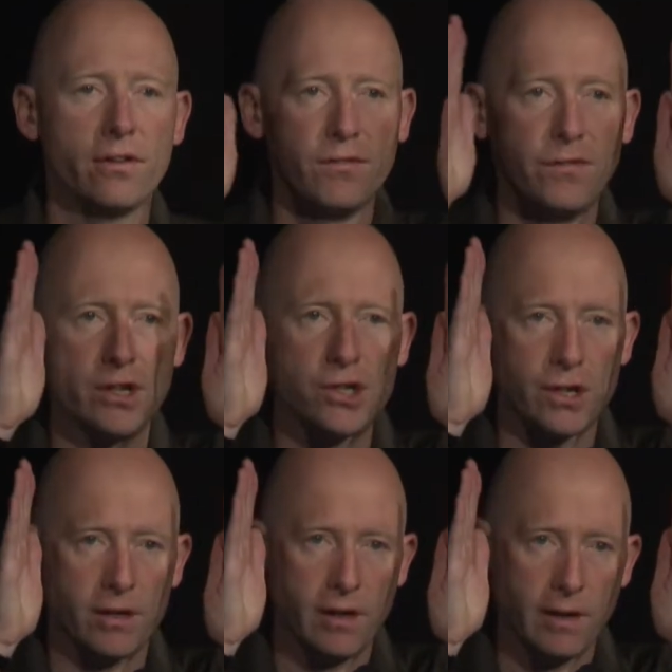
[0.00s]

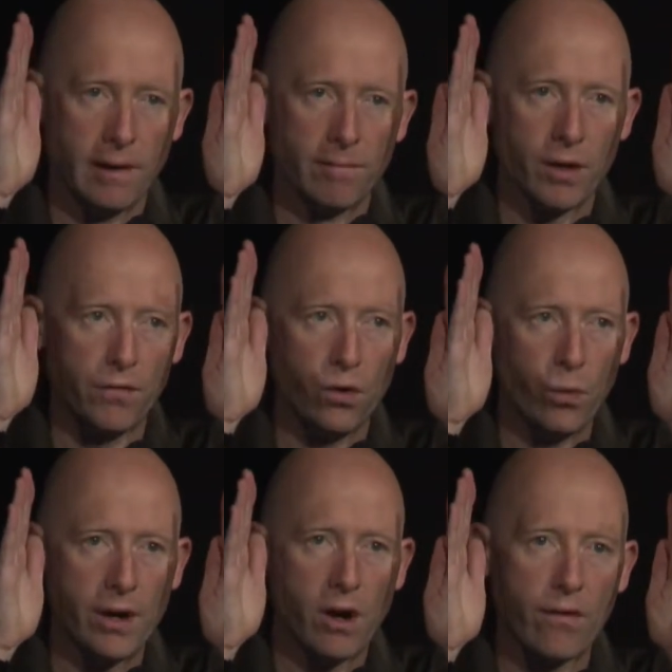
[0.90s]
vision of who
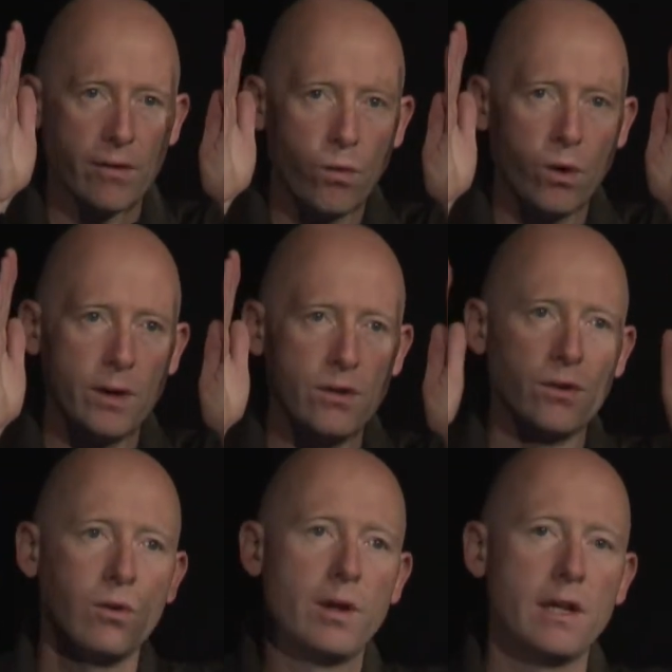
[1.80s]
we are and what we
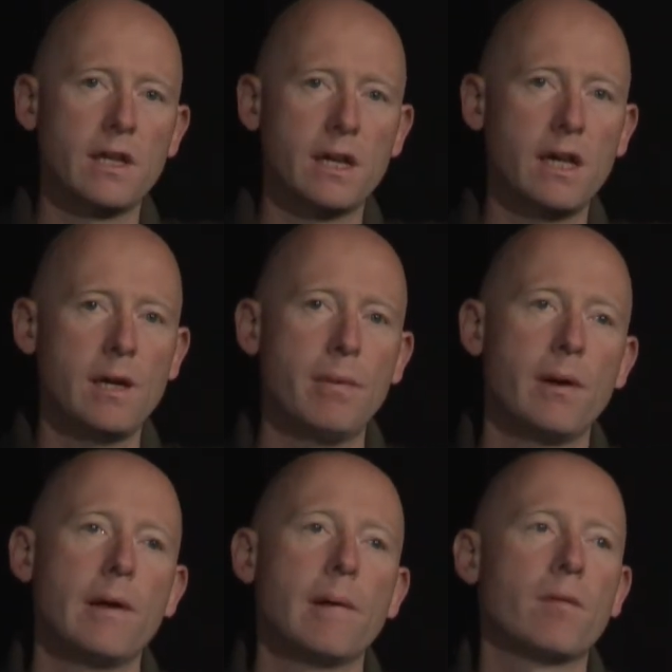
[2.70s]
do. We need to keep
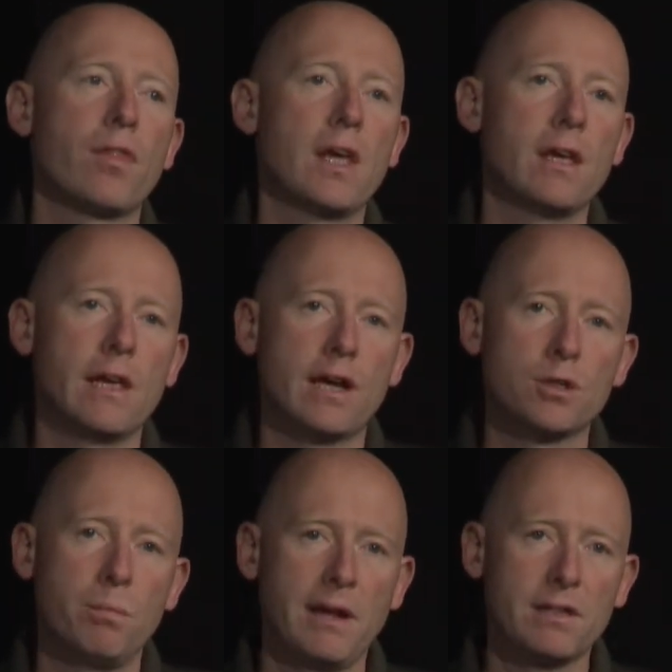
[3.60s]
thinking
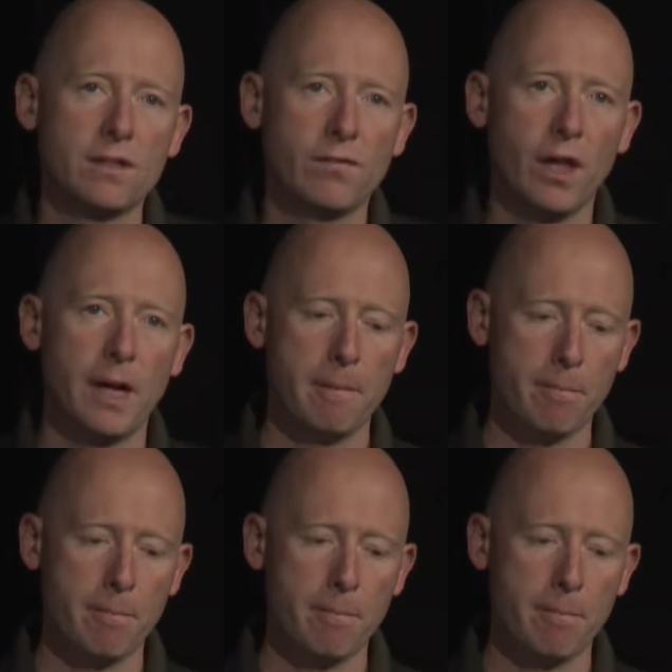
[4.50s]
expansively.